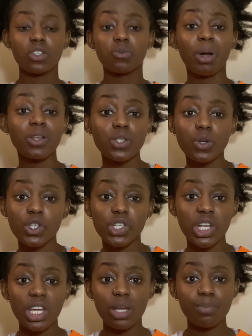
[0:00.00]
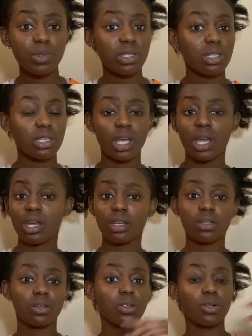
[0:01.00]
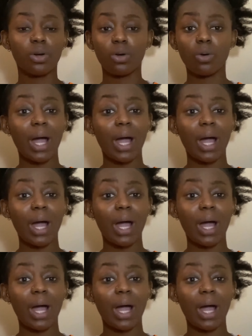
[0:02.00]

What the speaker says: sponsorships, and, you know,